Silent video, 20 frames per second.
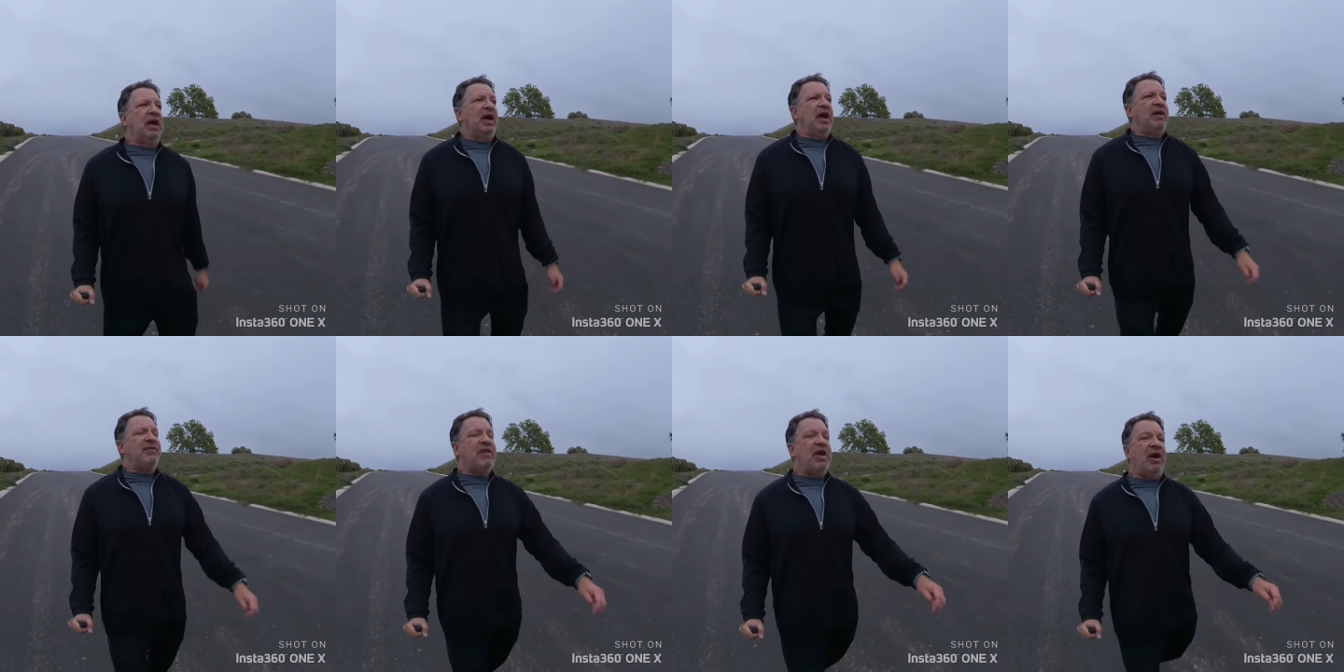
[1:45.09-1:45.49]

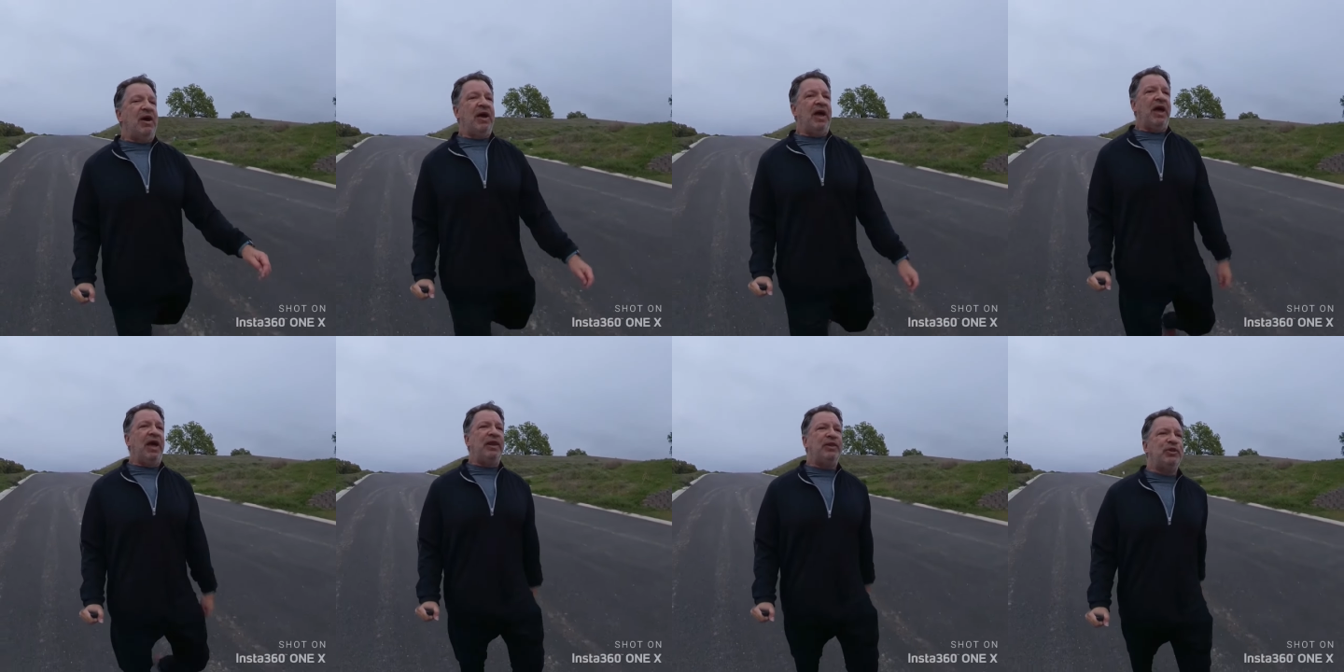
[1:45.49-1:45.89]
I've now
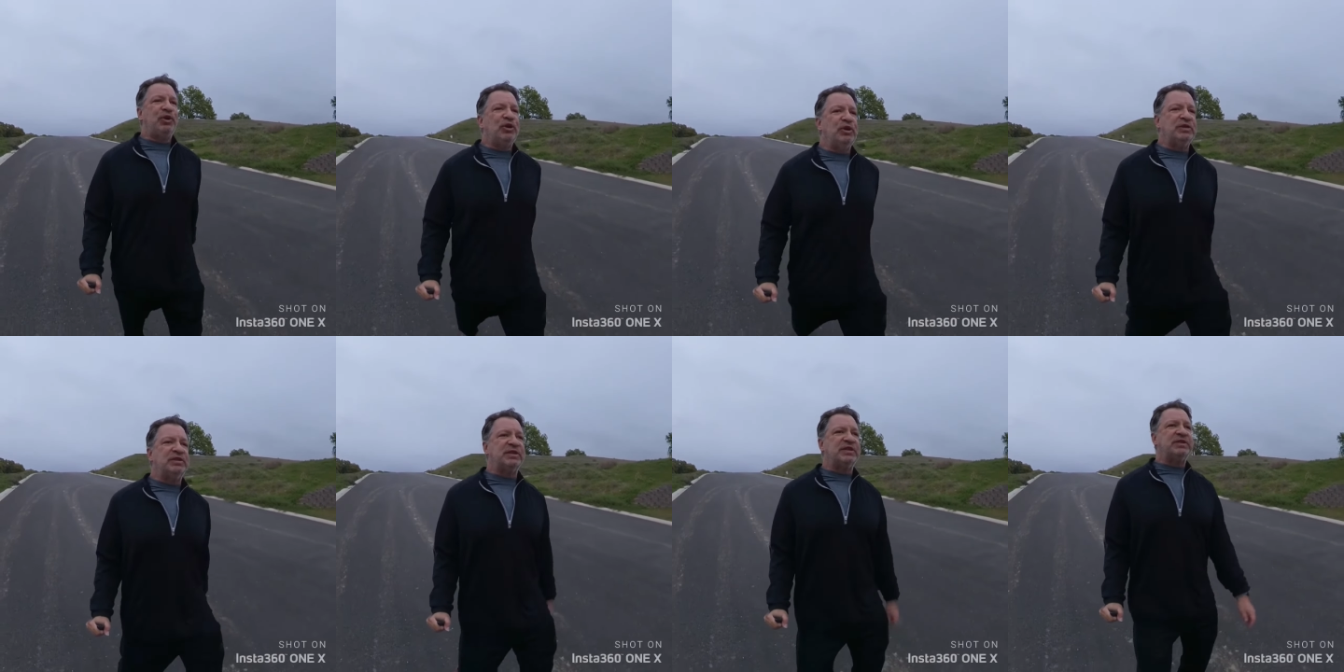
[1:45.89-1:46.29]
had
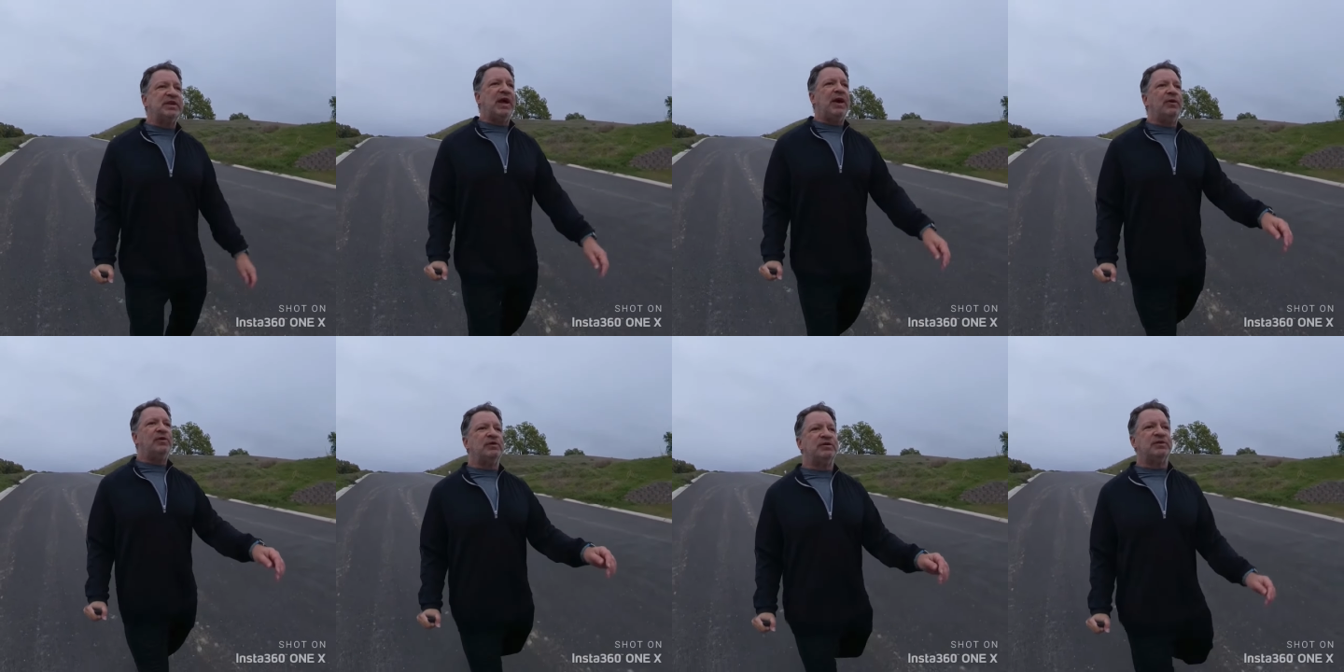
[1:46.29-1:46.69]
36
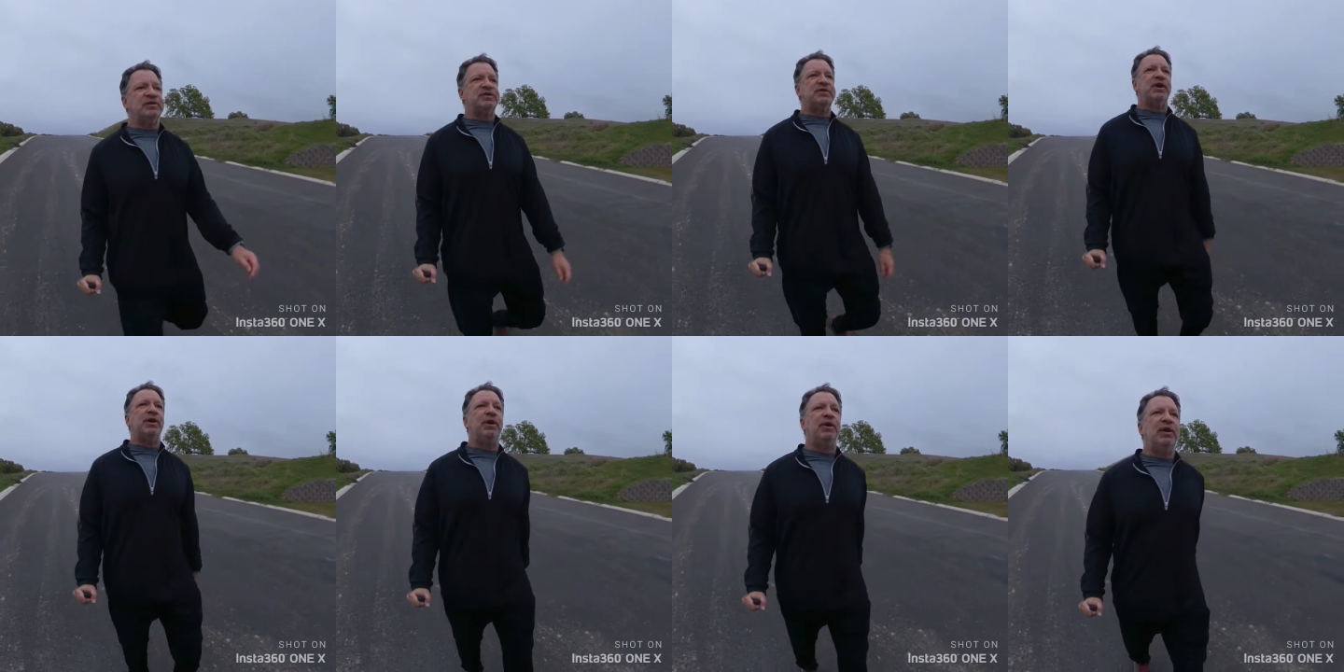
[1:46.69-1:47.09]
hours or
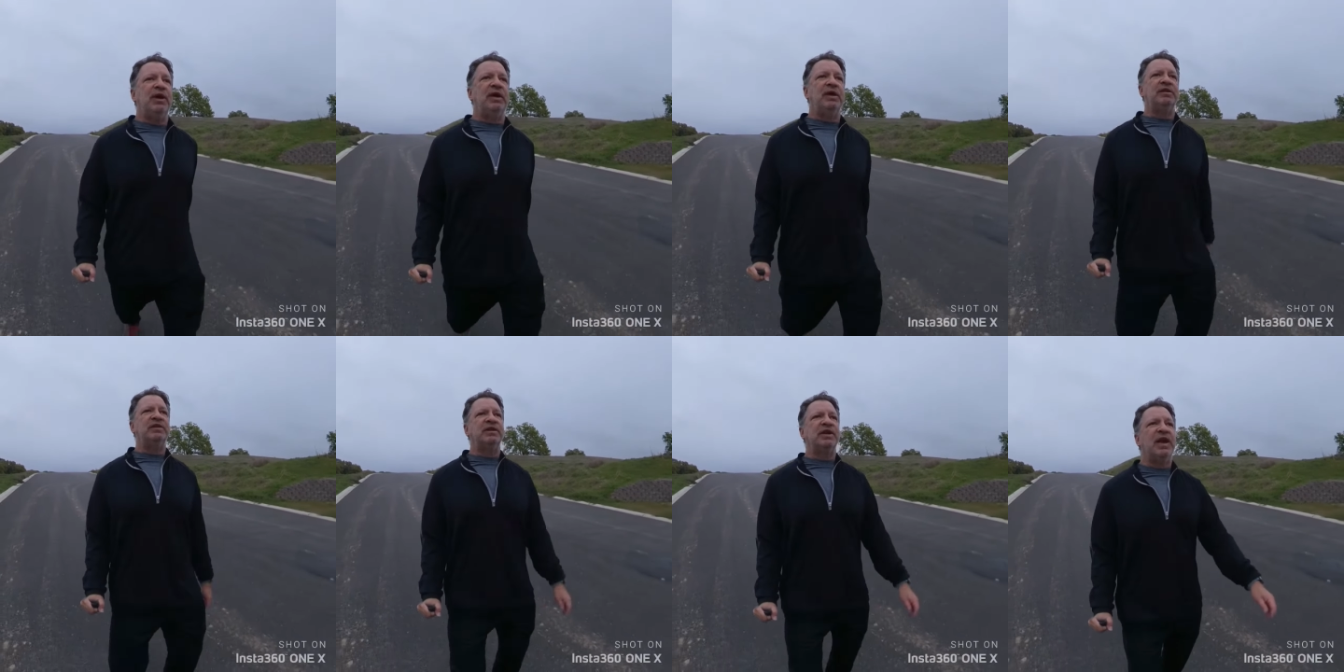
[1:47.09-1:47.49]
so
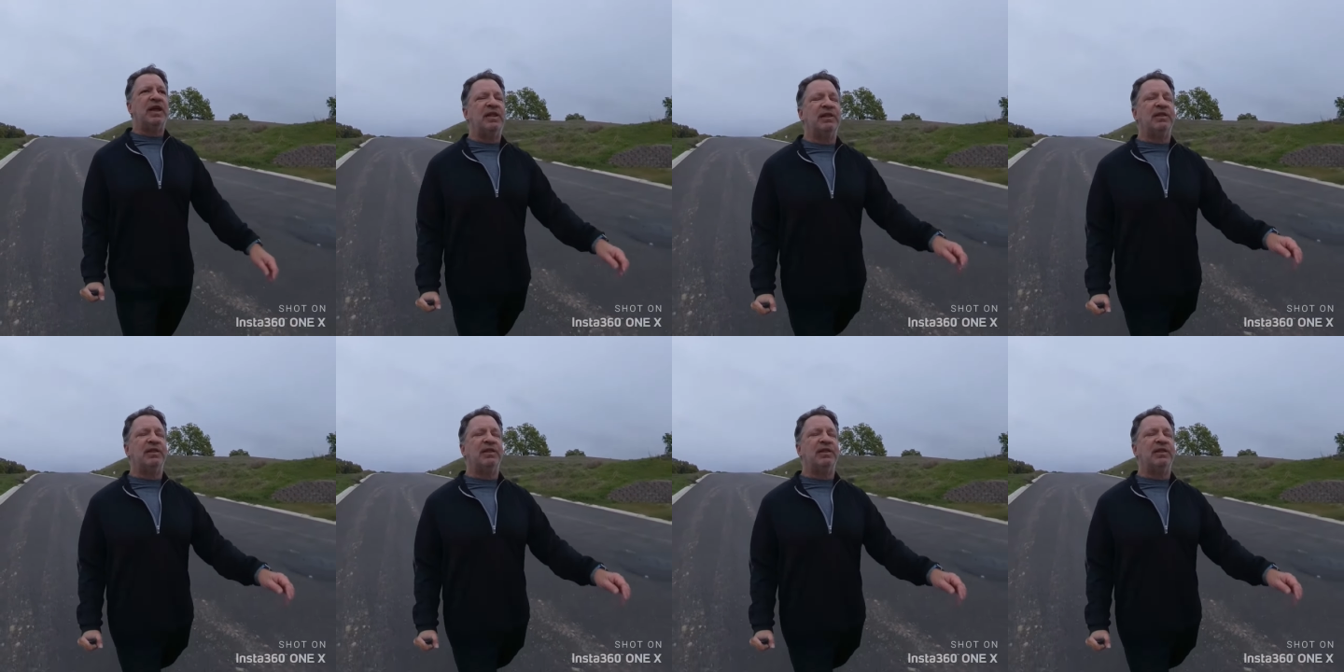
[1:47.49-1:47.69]
to, to kind of